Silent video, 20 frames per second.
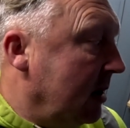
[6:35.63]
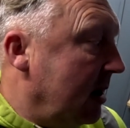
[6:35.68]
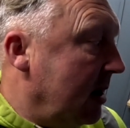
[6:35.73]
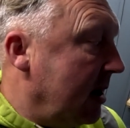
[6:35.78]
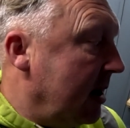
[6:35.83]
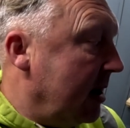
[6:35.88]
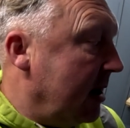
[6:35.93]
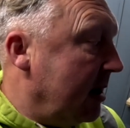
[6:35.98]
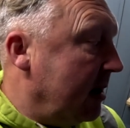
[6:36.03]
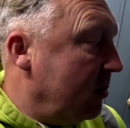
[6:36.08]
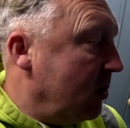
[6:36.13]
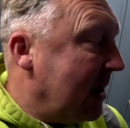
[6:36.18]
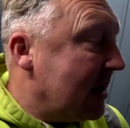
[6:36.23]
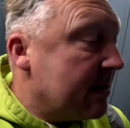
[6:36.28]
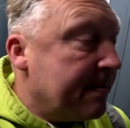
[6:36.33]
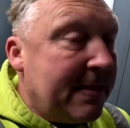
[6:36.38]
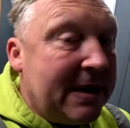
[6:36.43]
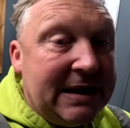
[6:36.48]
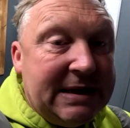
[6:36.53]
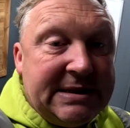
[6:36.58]
we had
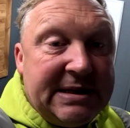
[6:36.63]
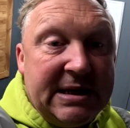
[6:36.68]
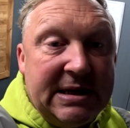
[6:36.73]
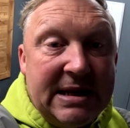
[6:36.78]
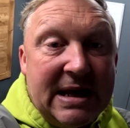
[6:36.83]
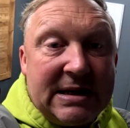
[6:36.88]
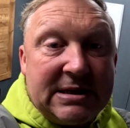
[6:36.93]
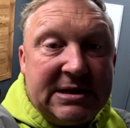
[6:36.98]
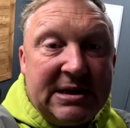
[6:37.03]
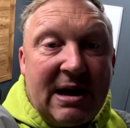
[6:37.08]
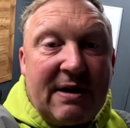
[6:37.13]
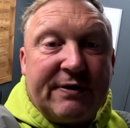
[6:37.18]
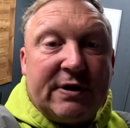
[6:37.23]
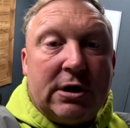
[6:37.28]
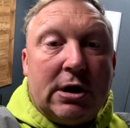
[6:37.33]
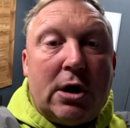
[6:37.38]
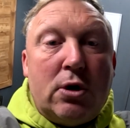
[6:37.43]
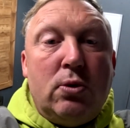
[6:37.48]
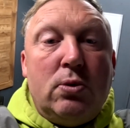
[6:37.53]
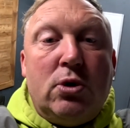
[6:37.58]
a meeting yesterday
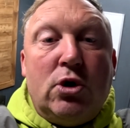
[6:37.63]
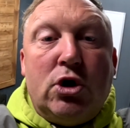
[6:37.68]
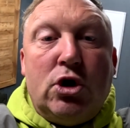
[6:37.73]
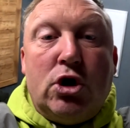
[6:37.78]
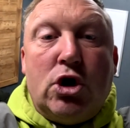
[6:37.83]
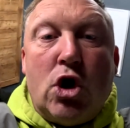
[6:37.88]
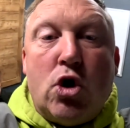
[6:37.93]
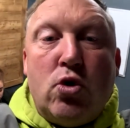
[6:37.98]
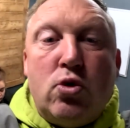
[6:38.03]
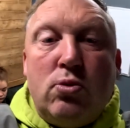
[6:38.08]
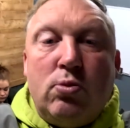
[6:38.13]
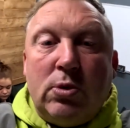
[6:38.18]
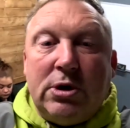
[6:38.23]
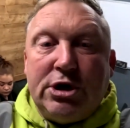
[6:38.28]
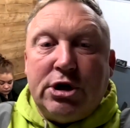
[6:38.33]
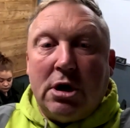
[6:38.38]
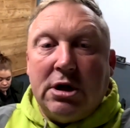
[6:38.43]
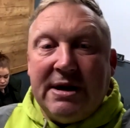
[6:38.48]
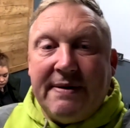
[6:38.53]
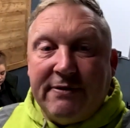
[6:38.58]
afternoon,
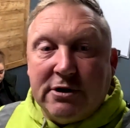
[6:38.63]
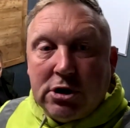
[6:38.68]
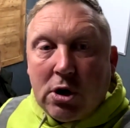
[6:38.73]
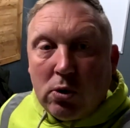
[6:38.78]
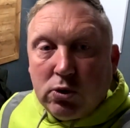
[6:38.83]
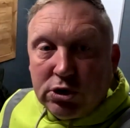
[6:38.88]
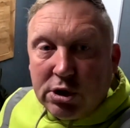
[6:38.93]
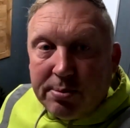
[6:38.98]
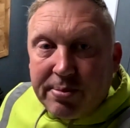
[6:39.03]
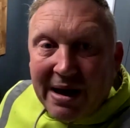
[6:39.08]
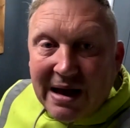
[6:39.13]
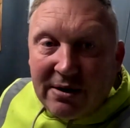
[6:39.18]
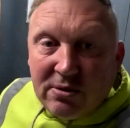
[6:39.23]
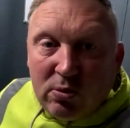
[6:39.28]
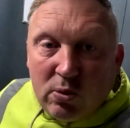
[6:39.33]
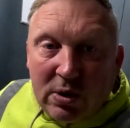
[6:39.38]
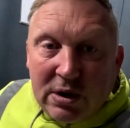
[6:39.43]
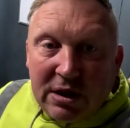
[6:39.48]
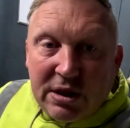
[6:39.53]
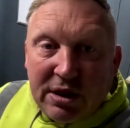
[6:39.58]
which I never told you
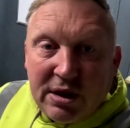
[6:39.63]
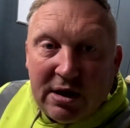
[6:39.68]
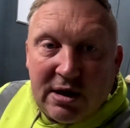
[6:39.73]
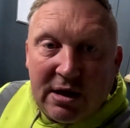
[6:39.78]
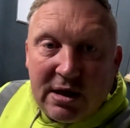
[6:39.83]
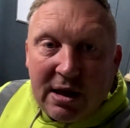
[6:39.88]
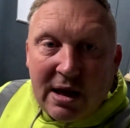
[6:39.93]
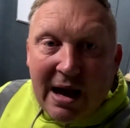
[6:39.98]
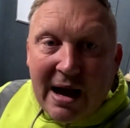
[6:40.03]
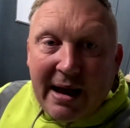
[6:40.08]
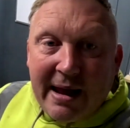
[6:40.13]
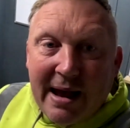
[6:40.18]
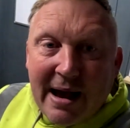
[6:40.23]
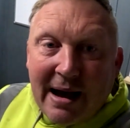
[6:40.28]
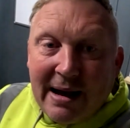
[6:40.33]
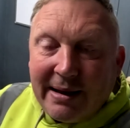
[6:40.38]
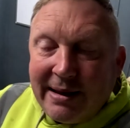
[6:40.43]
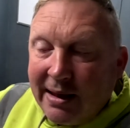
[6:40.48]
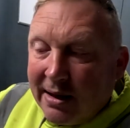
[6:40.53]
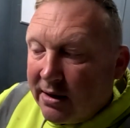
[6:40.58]
about, with the
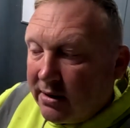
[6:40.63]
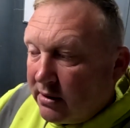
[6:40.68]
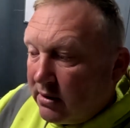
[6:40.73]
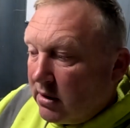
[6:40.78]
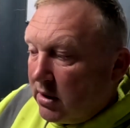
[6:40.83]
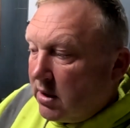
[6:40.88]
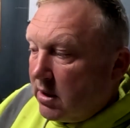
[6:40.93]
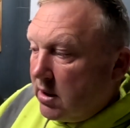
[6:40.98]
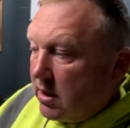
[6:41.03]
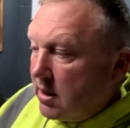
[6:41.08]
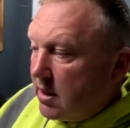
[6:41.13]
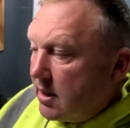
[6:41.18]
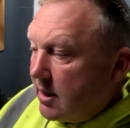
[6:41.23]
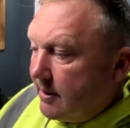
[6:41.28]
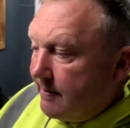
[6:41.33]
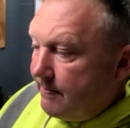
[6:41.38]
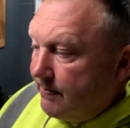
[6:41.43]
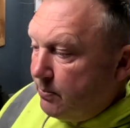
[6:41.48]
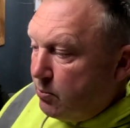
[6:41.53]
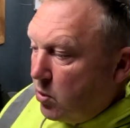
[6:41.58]
AA.
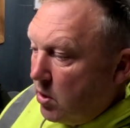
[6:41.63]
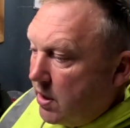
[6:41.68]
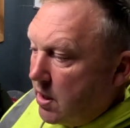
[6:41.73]
We're